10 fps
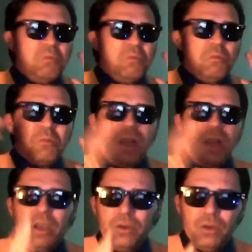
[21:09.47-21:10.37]
rock
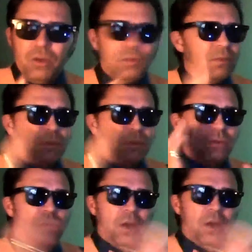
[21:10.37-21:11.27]
and roll, do
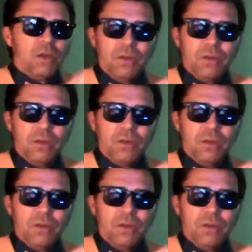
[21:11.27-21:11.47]
the rock and